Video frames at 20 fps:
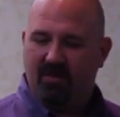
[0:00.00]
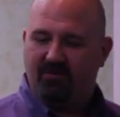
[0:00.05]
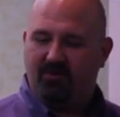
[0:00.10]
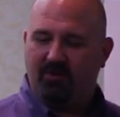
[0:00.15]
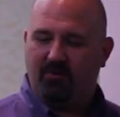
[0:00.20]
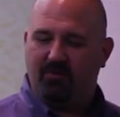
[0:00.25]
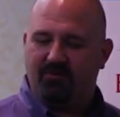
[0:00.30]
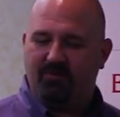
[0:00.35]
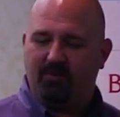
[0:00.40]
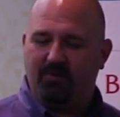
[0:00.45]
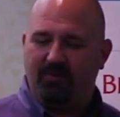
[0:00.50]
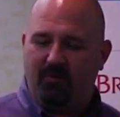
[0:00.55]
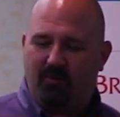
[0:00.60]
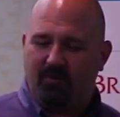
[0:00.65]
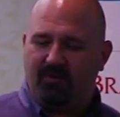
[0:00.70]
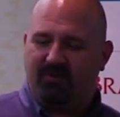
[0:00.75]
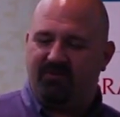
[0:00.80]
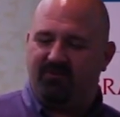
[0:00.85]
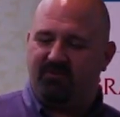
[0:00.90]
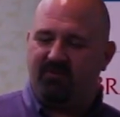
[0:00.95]
So we've
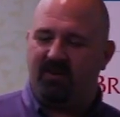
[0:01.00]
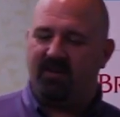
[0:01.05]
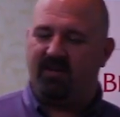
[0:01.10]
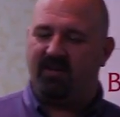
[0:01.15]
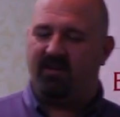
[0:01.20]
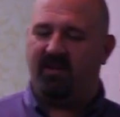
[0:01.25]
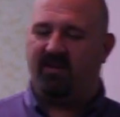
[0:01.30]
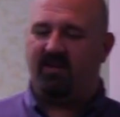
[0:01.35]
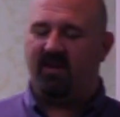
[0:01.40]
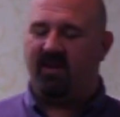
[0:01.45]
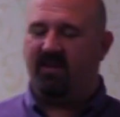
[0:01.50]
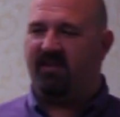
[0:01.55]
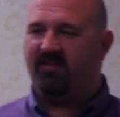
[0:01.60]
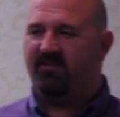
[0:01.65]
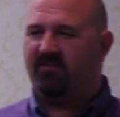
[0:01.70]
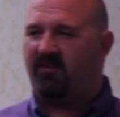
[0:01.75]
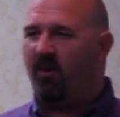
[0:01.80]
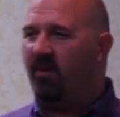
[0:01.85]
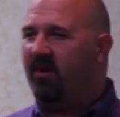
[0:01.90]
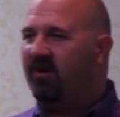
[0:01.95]
orchestrated in
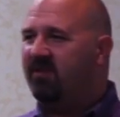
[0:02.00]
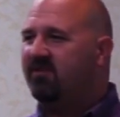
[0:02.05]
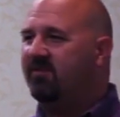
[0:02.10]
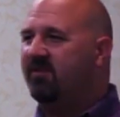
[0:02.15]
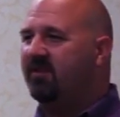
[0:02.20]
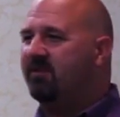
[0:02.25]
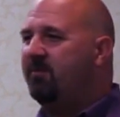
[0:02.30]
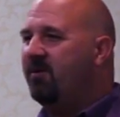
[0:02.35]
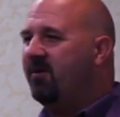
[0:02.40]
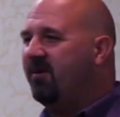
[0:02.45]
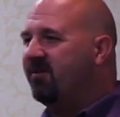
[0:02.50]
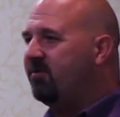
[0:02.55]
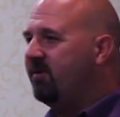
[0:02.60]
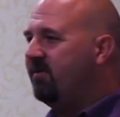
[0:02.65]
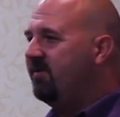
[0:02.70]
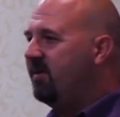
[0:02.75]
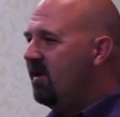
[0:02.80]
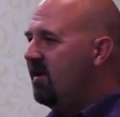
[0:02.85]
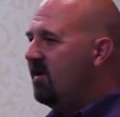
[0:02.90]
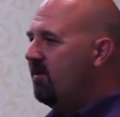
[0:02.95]
this cohesive experience.
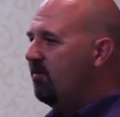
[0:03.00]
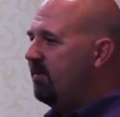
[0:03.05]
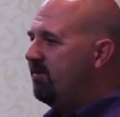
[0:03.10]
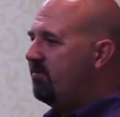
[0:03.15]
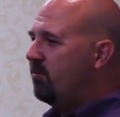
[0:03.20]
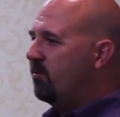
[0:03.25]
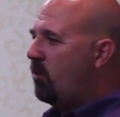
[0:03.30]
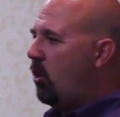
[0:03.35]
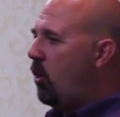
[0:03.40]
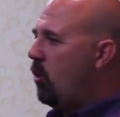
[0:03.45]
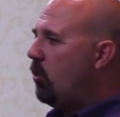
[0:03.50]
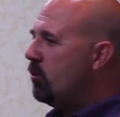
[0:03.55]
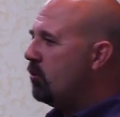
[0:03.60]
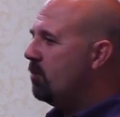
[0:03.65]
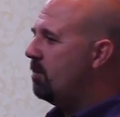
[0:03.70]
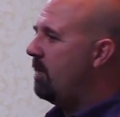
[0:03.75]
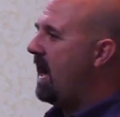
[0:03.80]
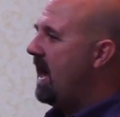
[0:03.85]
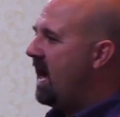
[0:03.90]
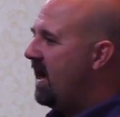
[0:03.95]
We've sort of
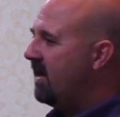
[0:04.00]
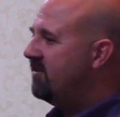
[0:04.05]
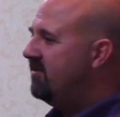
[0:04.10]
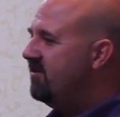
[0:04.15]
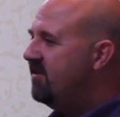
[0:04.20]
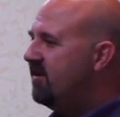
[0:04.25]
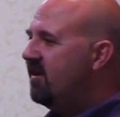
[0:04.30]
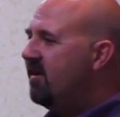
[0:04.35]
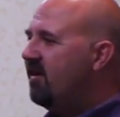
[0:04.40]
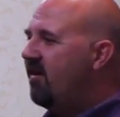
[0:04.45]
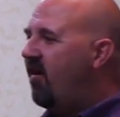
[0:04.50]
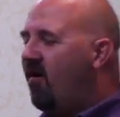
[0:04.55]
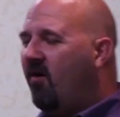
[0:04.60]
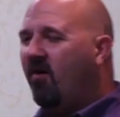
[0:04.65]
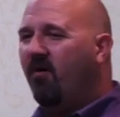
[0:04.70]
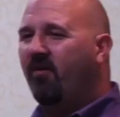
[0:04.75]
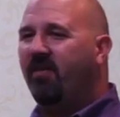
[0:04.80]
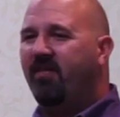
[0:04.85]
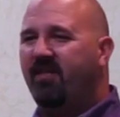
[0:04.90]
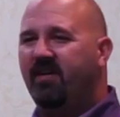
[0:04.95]
quarterbacked
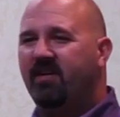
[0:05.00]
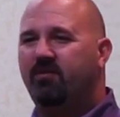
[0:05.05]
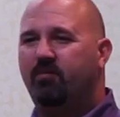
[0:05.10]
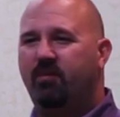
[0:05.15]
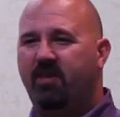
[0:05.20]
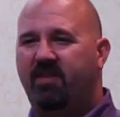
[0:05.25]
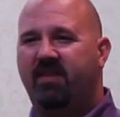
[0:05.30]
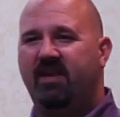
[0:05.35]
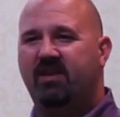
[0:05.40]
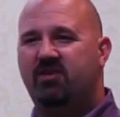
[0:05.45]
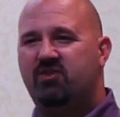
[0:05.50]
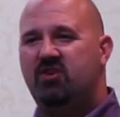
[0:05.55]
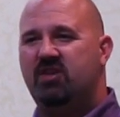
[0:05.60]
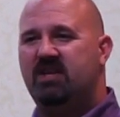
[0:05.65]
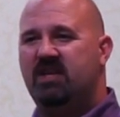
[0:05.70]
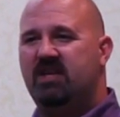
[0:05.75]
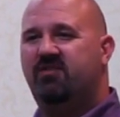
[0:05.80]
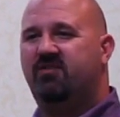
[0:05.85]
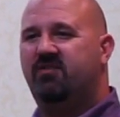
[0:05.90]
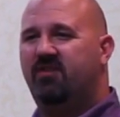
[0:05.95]
all the things we think
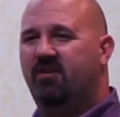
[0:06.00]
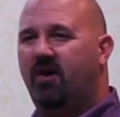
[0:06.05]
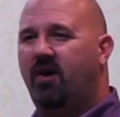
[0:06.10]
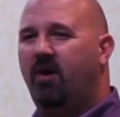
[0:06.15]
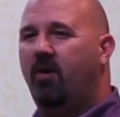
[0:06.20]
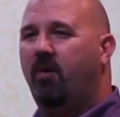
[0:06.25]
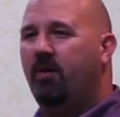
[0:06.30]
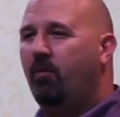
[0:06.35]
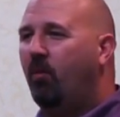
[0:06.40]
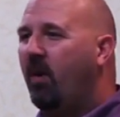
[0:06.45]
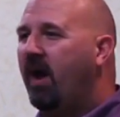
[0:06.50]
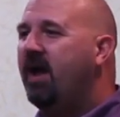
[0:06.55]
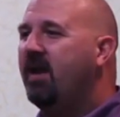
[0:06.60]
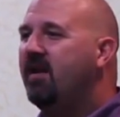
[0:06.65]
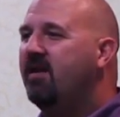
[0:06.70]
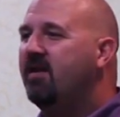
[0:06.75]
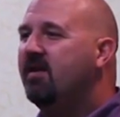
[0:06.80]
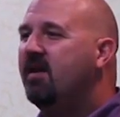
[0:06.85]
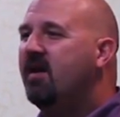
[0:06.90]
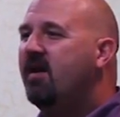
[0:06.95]
she needs to know and
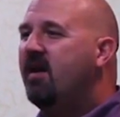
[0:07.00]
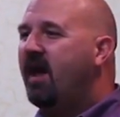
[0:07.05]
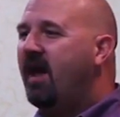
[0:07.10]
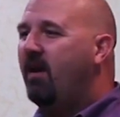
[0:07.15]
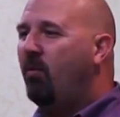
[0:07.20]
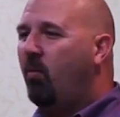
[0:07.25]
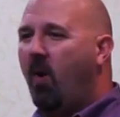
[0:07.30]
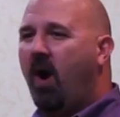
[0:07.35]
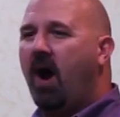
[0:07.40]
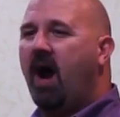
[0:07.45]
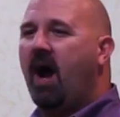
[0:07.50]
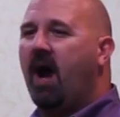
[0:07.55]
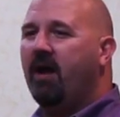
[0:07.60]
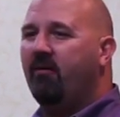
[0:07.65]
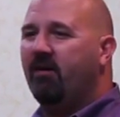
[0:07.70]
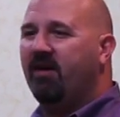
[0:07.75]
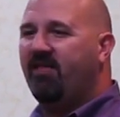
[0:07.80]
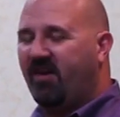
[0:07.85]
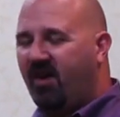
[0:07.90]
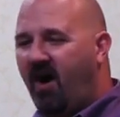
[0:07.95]
when and
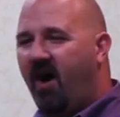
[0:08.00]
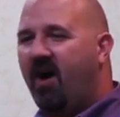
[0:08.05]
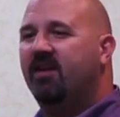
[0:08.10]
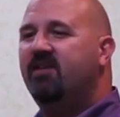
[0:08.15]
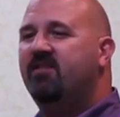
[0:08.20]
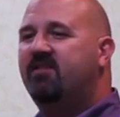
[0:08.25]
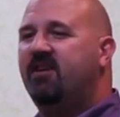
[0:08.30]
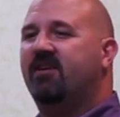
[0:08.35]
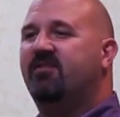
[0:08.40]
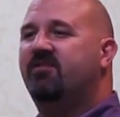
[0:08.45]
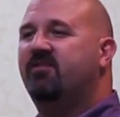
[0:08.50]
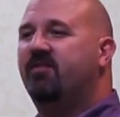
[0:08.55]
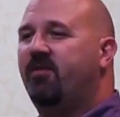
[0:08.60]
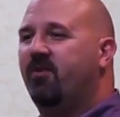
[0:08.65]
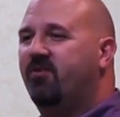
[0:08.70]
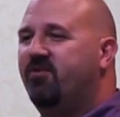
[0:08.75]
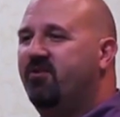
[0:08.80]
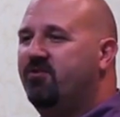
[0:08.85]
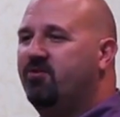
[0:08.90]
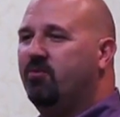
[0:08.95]
why, right? The context of
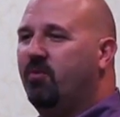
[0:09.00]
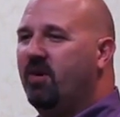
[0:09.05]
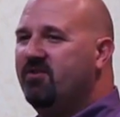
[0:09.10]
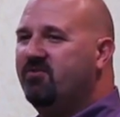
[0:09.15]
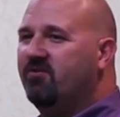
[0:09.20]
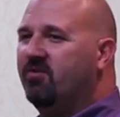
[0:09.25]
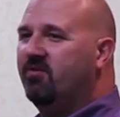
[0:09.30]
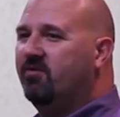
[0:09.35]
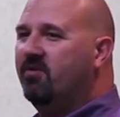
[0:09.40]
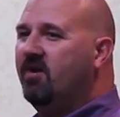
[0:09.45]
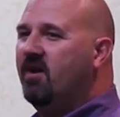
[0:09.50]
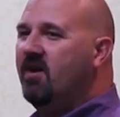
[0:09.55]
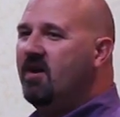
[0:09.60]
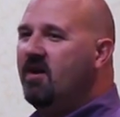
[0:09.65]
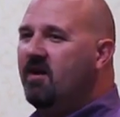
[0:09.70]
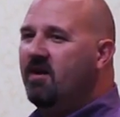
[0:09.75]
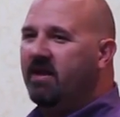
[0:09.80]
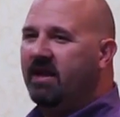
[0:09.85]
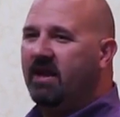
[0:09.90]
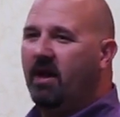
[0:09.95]
those situations,
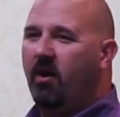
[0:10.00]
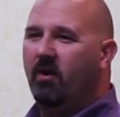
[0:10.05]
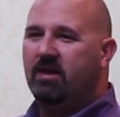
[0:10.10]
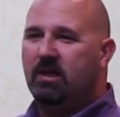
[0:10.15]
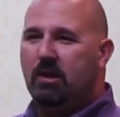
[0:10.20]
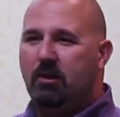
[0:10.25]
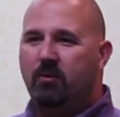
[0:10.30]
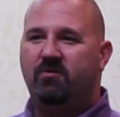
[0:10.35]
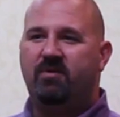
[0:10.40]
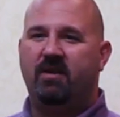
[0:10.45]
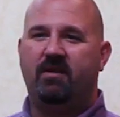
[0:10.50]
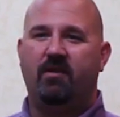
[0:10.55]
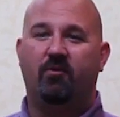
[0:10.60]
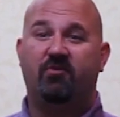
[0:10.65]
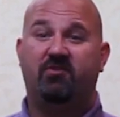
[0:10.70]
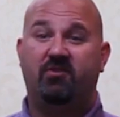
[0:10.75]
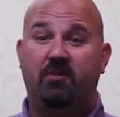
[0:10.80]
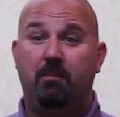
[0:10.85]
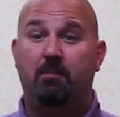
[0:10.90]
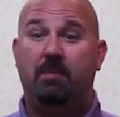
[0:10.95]
and using
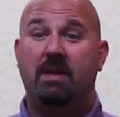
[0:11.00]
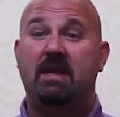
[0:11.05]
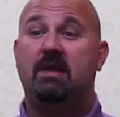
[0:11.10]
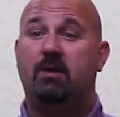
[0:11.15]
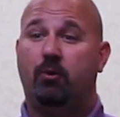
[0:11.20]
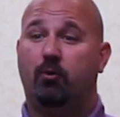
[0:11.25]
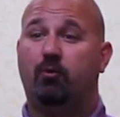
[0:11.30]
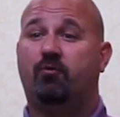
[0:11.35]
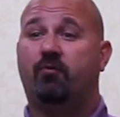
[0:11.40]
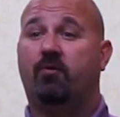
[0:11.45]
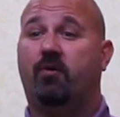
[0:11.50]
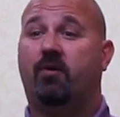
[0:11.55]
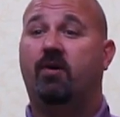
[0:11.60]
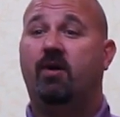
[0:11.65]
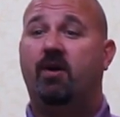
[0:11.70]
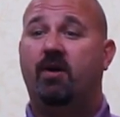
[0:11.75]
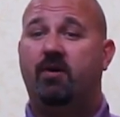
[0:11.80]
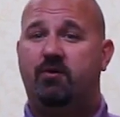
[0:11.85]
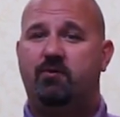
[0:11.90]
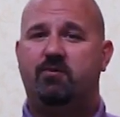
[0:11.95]
those to be useful,
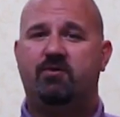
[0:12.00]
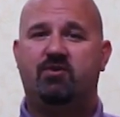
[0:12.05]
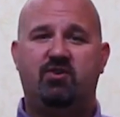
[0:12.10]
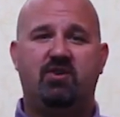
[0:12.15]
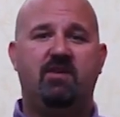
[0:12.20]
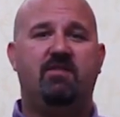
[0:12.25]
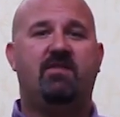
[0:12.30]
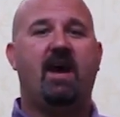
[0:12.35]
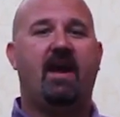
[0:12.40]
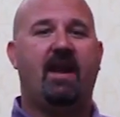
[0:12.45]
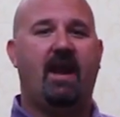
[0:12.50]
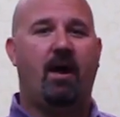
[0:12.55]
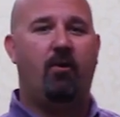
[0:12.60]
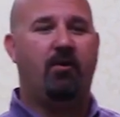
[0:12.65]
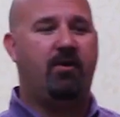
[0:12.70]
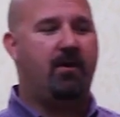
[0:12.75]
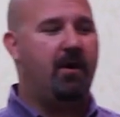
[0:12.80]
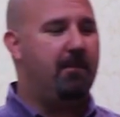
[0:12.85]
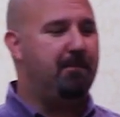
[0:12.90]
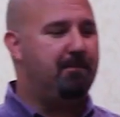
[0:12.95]
to achieve that
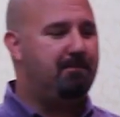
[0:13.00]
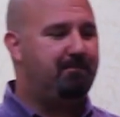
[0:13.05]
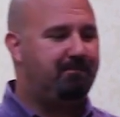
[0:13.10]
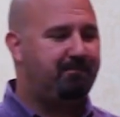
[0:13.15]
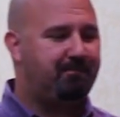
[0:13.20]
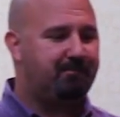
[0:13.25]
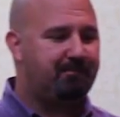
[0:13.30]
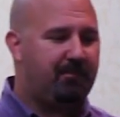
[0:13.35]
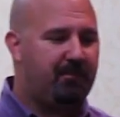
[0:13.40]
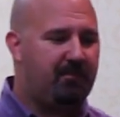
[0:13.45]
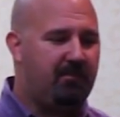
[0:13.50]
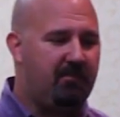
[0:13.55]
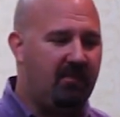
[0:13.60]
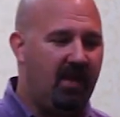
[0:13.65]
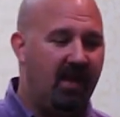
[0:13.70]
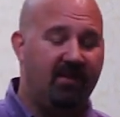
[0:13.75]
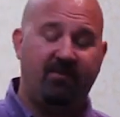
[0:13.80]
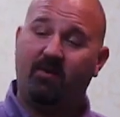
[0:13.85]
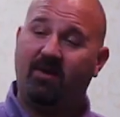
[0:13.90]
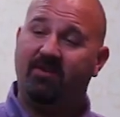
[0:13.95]
outcome.
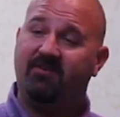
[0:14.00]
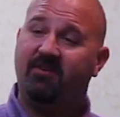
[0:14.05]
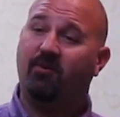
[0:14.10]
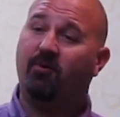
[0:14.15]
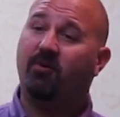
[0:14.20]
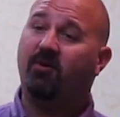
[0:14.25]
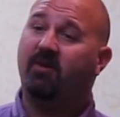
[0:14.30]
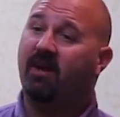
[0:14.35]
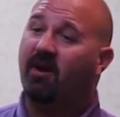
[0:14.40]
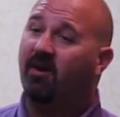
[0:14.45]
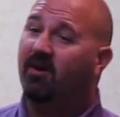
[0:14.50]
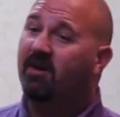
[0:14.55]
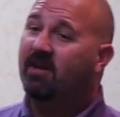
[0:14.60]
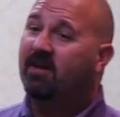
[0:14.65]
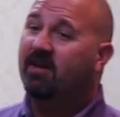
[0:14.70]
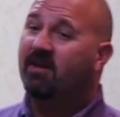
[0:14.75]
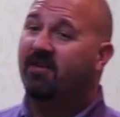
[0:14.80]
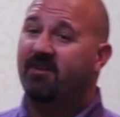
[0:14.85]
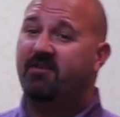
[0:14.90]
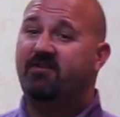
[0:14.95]
And so I said earlier,
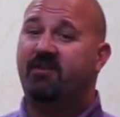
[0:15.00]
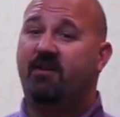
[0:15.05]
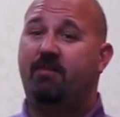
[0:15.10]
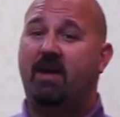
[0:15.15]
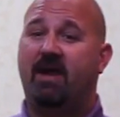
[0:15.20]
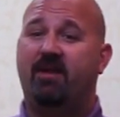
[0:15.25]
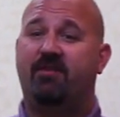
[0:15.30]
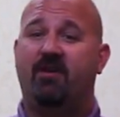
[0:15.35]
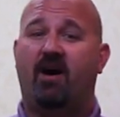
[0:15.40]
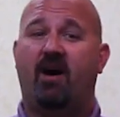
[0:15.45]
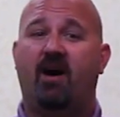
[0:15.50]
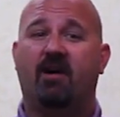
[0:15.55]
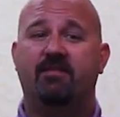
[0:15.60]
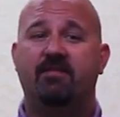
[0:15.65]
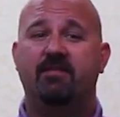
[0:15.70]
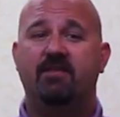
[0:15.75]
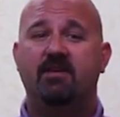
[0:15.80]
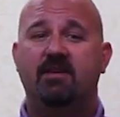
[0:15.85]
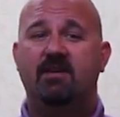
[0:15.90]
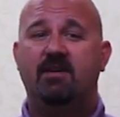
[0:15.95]
this stuff pays
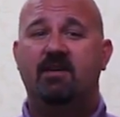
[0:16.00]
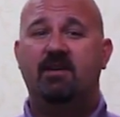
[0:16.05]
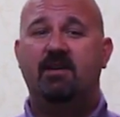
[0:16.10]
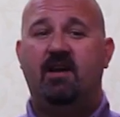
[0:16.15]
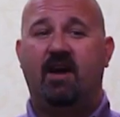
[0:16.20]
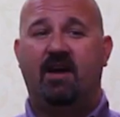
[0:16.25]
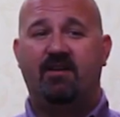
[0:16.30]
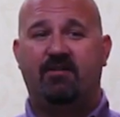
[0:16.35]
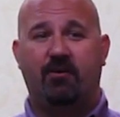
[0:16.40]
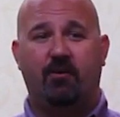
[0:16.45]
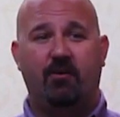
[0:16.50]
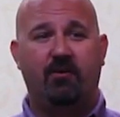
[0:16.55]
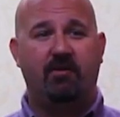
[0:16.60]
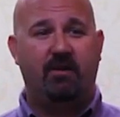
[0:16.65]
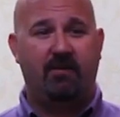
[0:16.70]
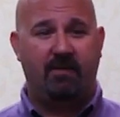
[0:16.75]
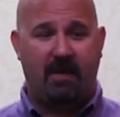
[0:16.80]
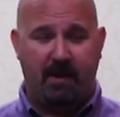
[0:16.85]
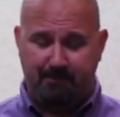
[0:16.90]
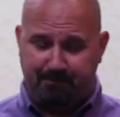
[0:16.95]
off. I said
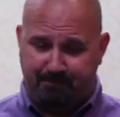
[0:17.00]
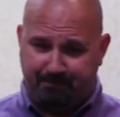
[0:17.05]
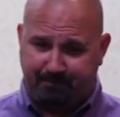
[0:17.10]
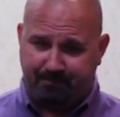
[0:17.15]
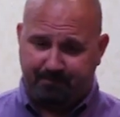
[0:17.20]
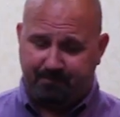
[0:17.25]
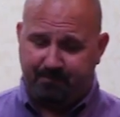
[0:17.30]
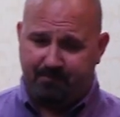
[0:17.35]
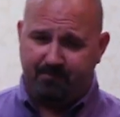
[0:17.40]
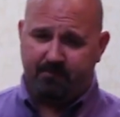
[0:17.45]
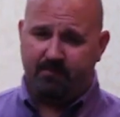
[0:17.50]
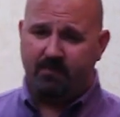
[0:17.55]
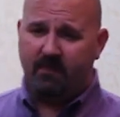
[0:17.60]
earlier that,